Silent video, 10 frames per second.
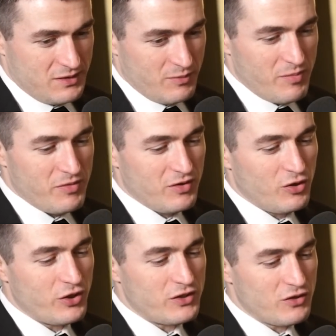maybe
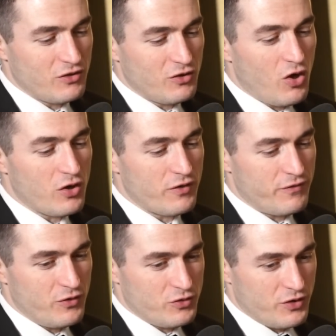looking to the longer
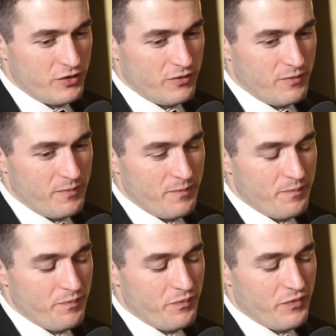future
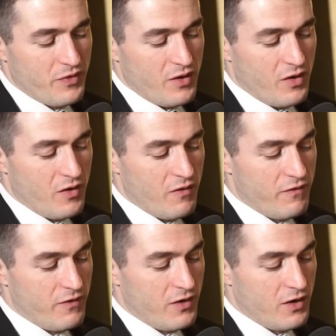
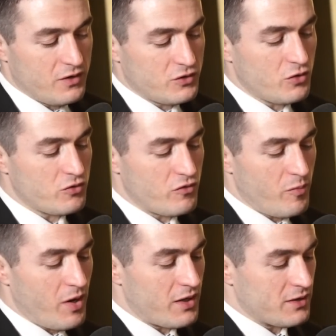of social
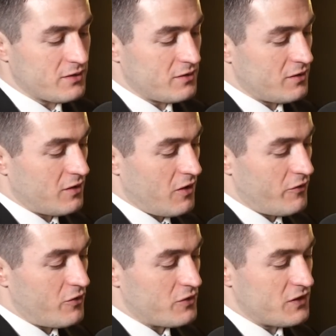robotics,
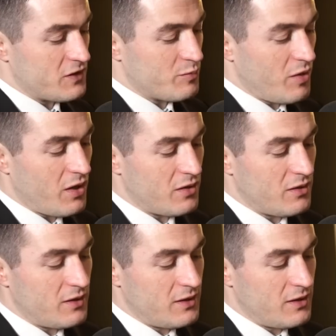of using Spot